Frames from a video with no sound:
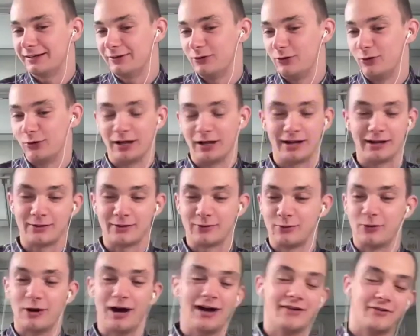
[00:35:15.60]
or like
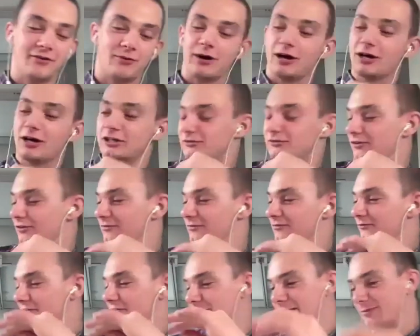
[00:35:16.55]
whatever works for
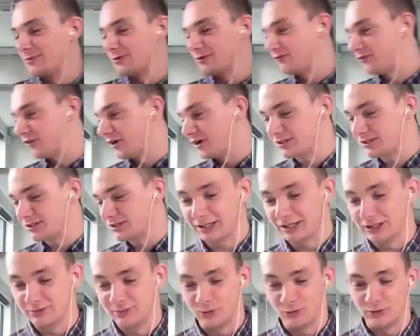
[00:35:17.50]
people first thing
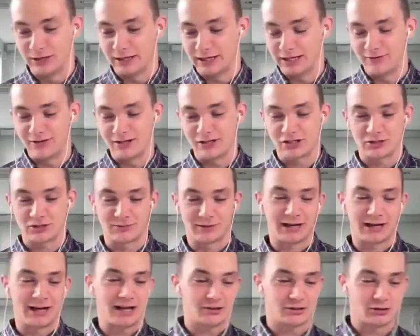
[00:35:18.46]
in the morning, if it's some
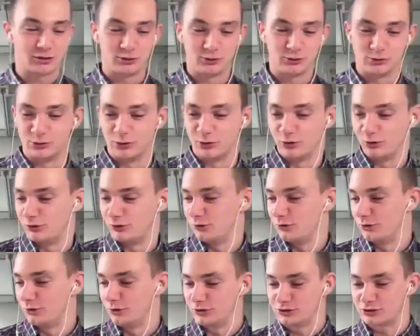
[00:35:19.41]
classical
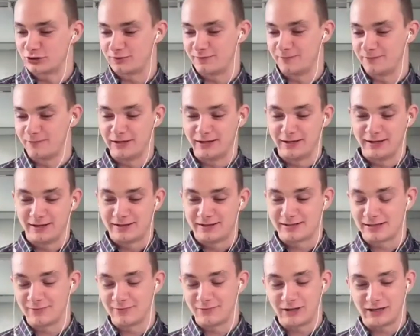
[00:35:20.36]
or
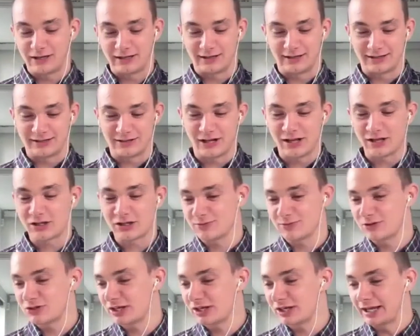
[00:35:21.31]
something like
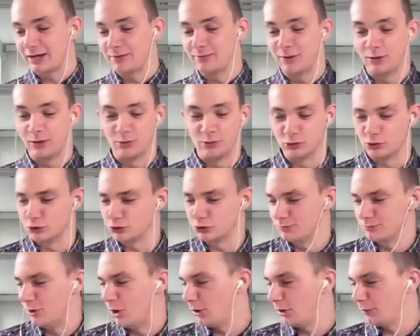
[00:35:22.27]
some singing bowls or
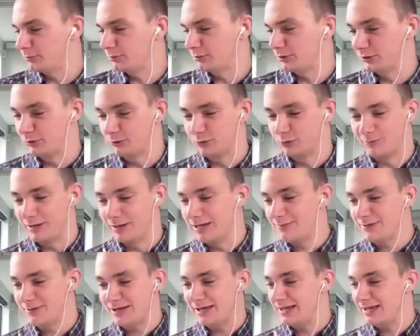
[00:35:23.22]
some opera, or
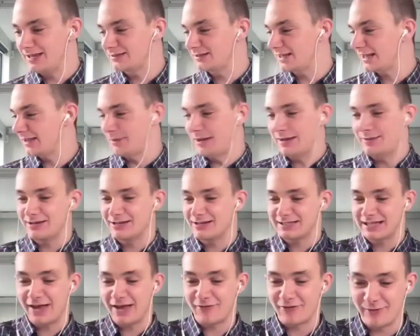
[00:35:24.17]
maybe
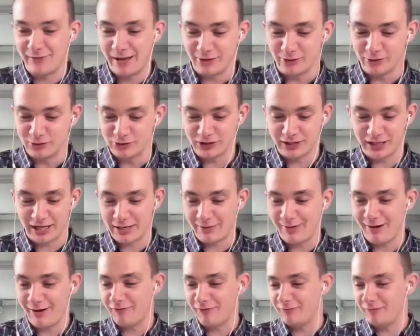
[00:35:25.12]
it's heavy metal to get
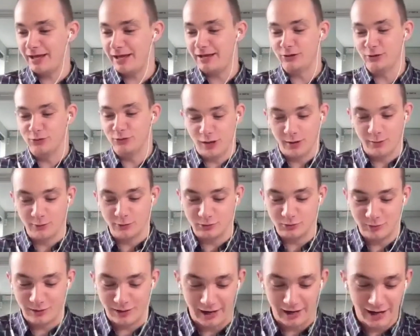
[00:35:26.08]
you out of bed. Who knows?
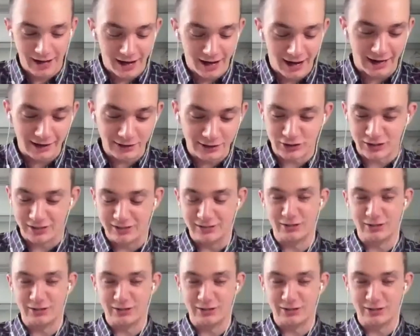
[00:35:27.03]
But actually